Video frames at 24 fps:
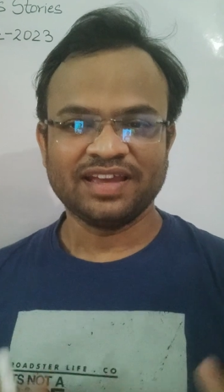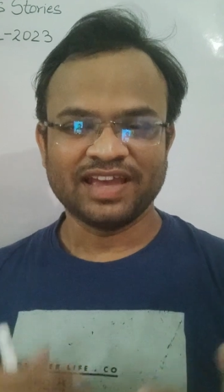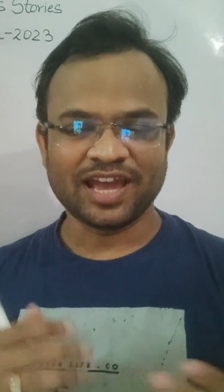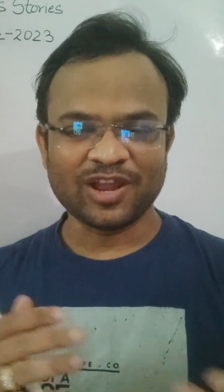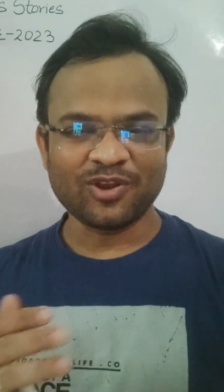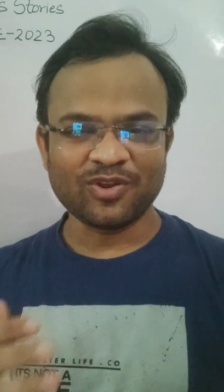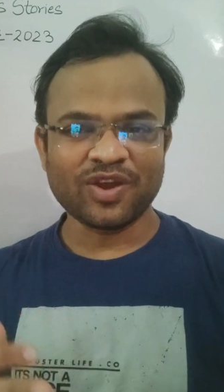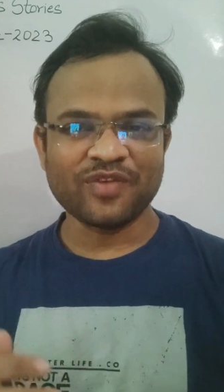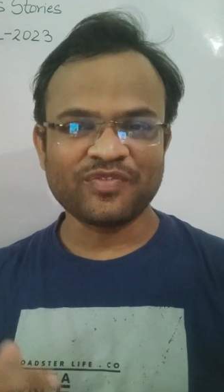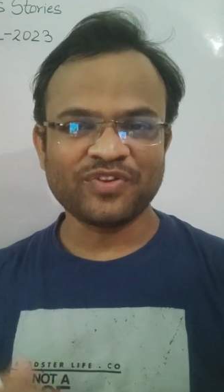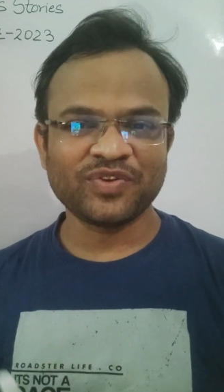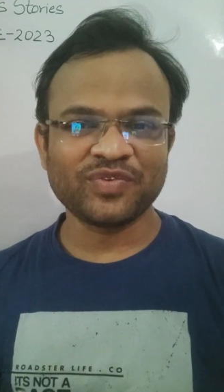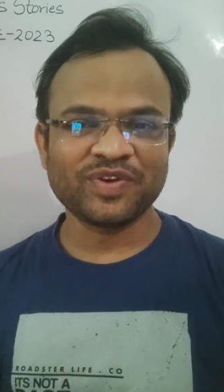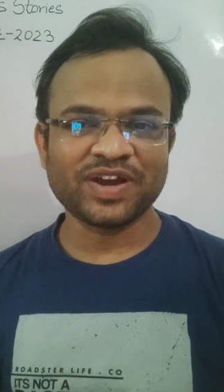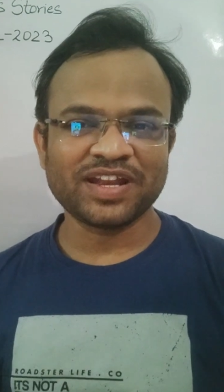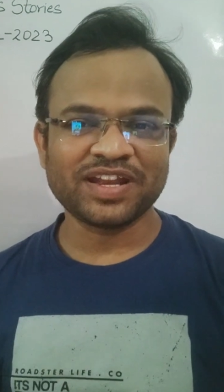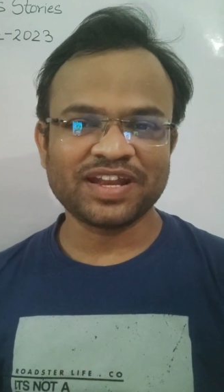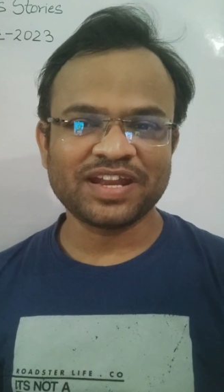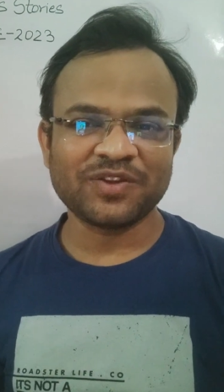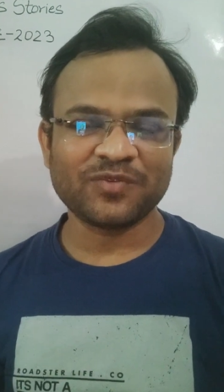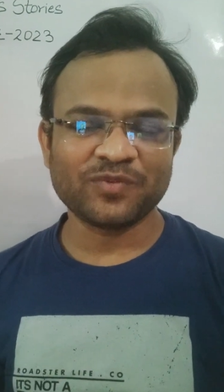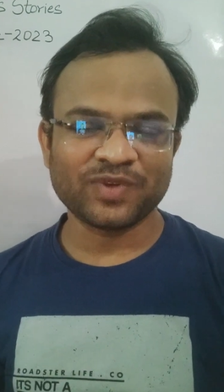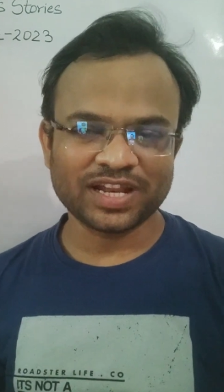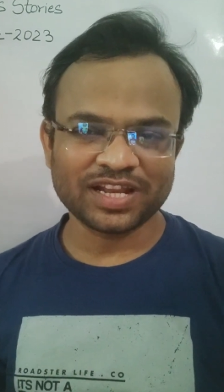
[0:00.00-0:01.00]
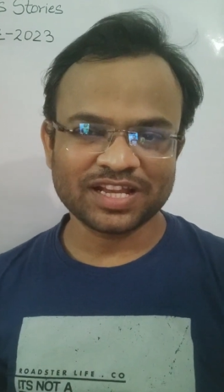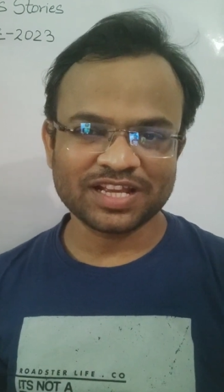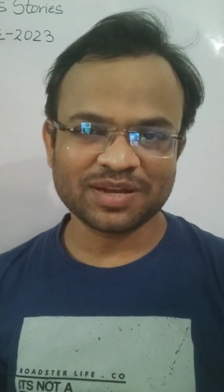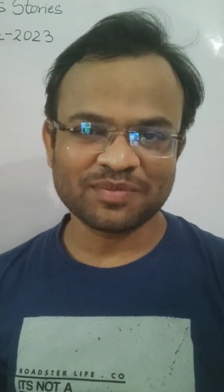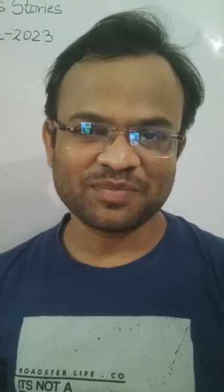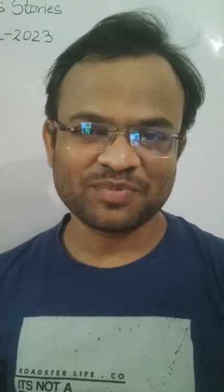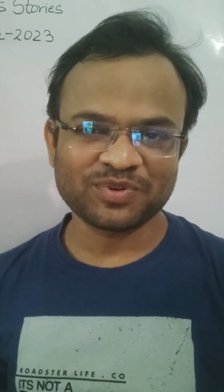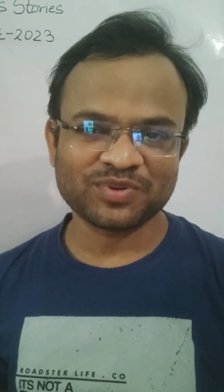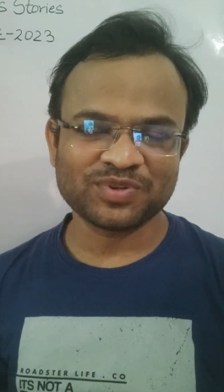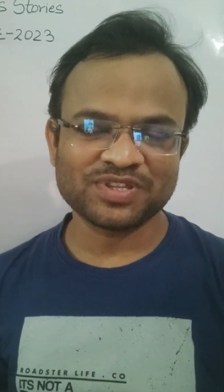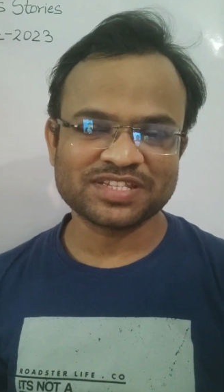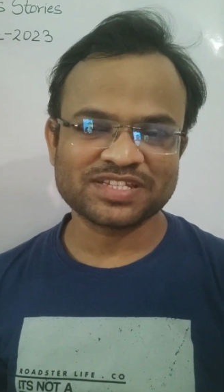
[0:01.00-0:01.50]
Hello everyone and
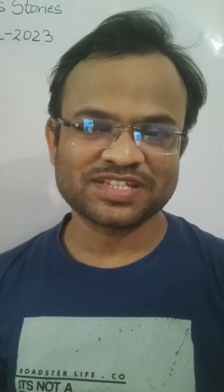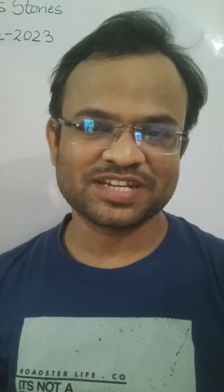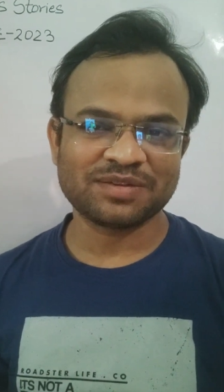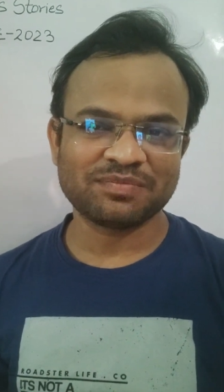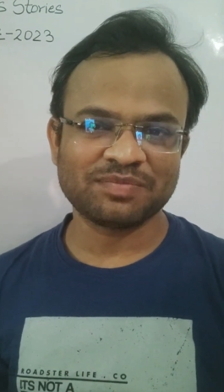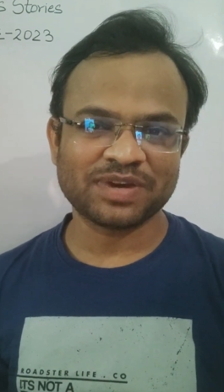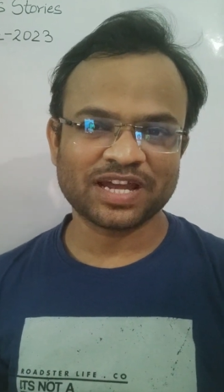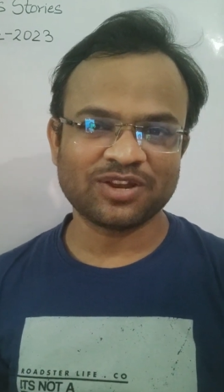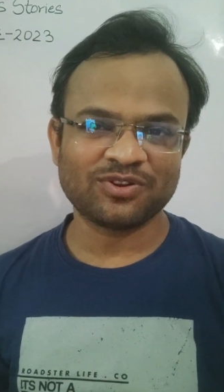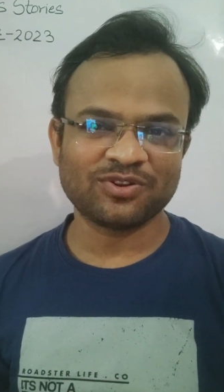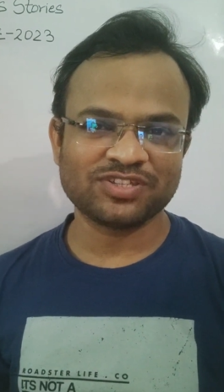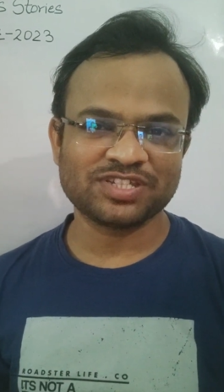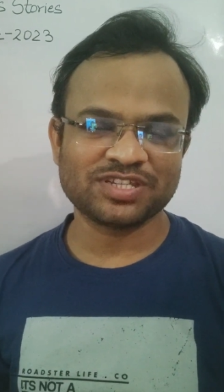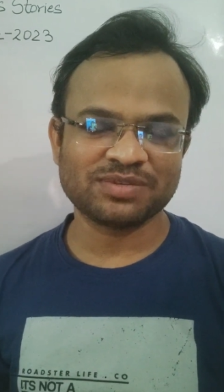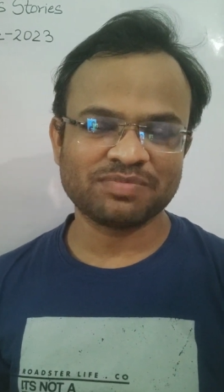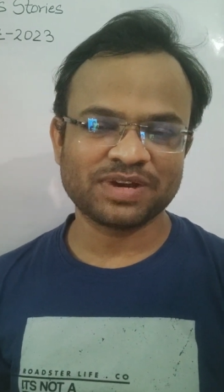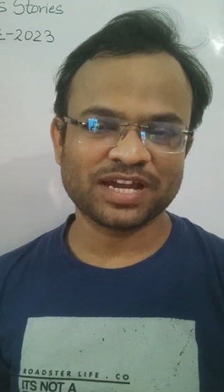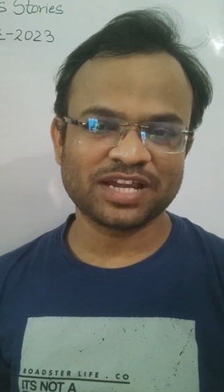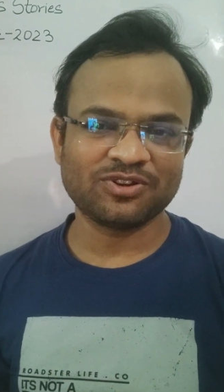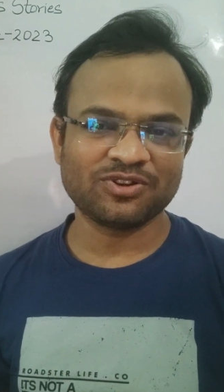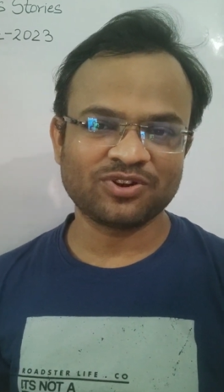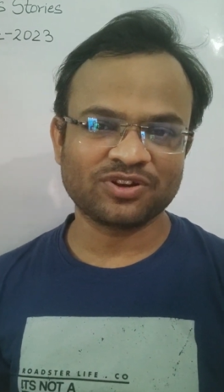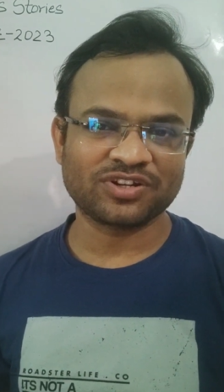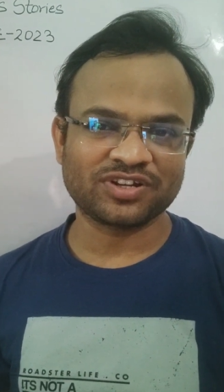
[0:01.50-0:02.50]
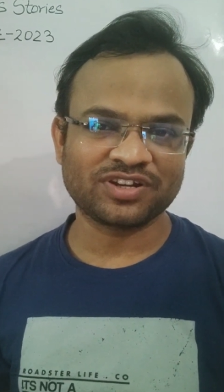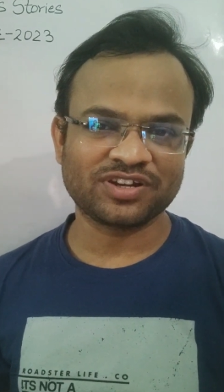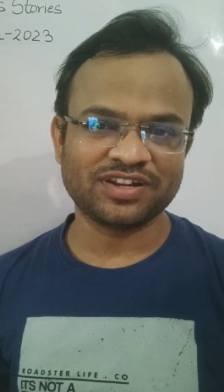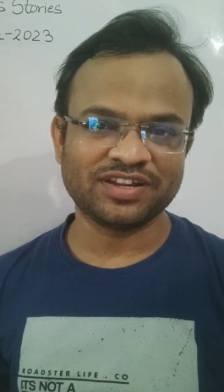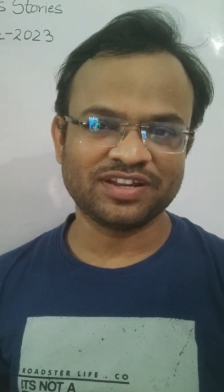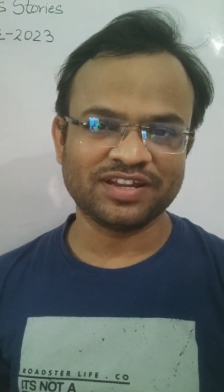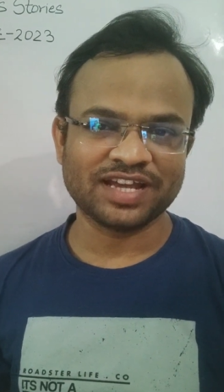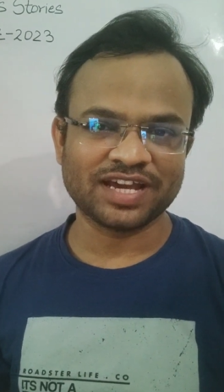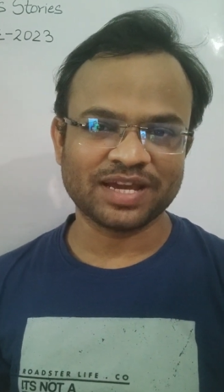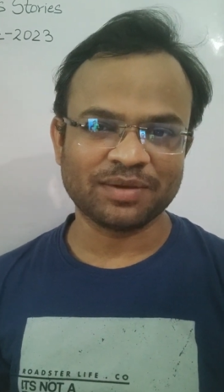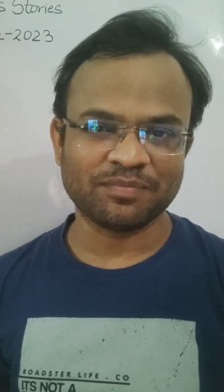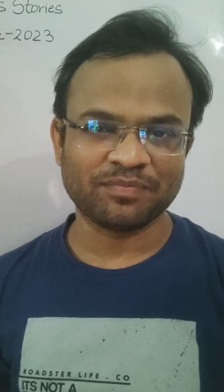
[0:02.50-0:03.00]
welcome to Instant Biology by Dr.
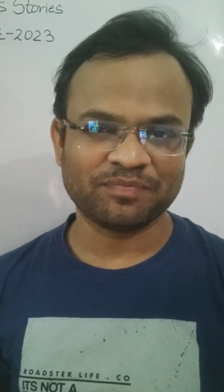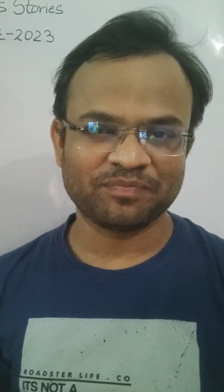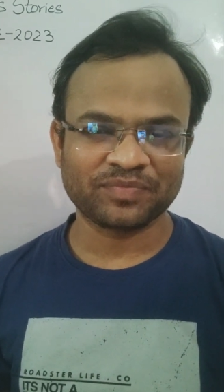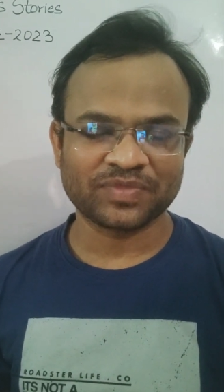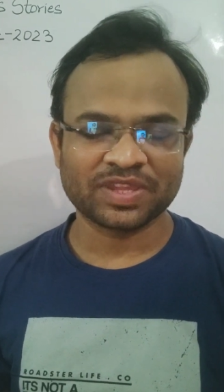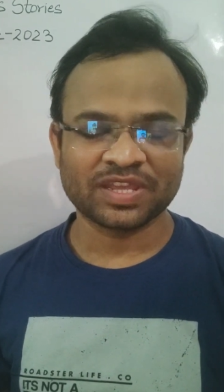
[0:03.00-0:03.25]
Neelab.